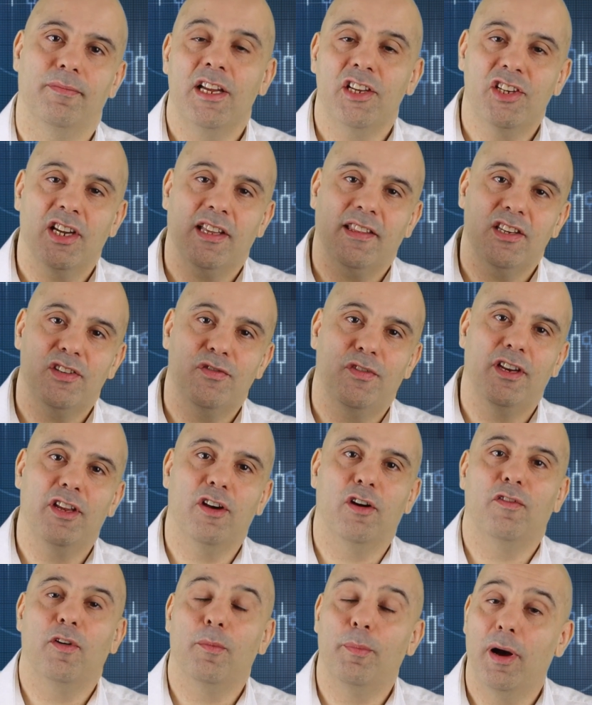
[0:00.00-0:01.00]
Check this
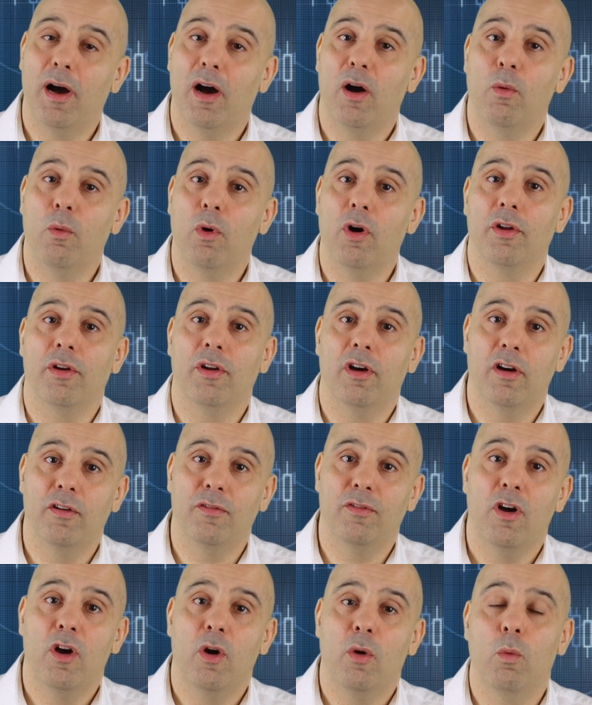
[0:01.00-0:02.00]
video for part 1
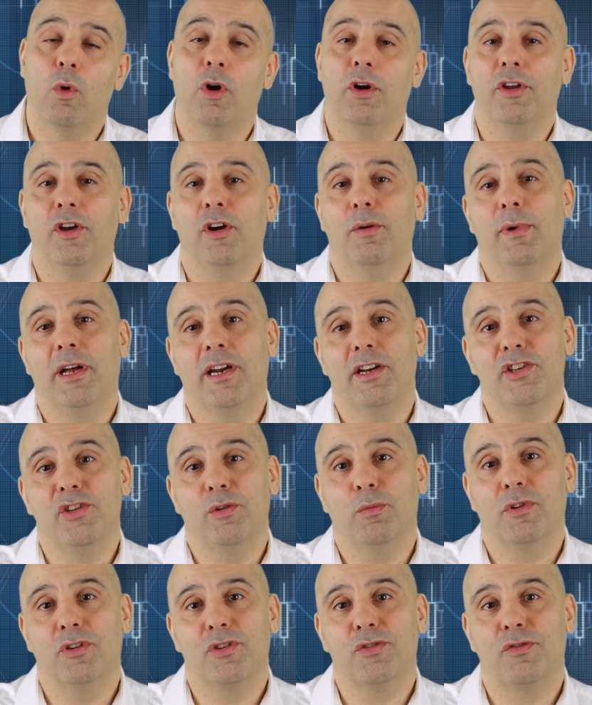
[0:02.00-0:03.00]
of what your manager
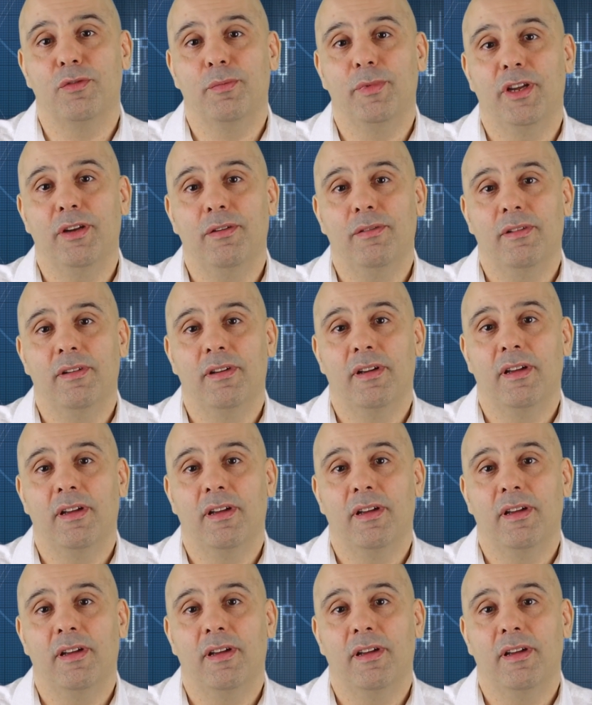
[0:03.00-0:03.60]
wants from you.